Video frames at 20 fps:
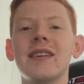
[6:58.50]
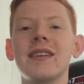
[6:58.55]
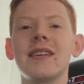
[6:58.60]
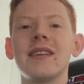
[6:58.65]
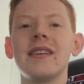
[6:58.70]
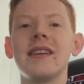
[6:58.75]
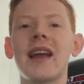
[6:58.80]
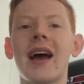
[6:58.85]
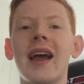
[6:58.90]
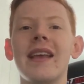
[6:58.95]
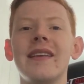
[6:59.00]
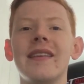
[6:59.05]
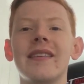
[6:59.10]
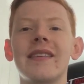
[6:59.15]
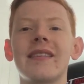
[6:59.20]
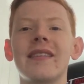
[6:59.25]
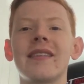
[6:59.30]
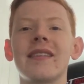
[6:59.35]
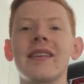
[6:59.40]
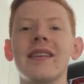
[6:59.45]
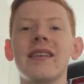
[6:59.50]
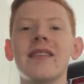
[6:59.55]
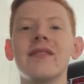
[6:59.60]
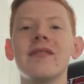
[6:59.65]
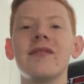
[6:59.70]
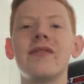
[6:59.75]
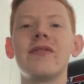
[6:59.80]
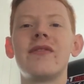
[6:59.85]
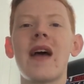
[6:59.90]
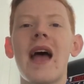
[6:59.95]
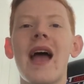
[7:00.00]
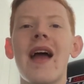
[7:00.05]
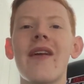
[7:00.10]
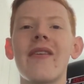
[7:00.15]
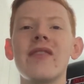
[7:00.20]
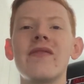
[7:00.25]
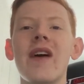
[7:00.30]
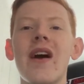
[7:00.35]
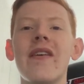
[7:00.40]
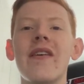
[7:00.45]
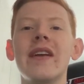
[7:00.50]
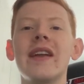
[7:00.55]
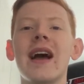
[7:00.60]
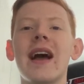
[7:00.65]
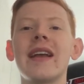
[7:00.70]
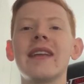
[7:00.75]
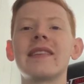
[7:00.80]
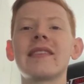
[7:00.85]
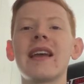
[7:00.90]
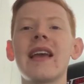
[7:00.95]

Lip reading: Nice. Very, very nice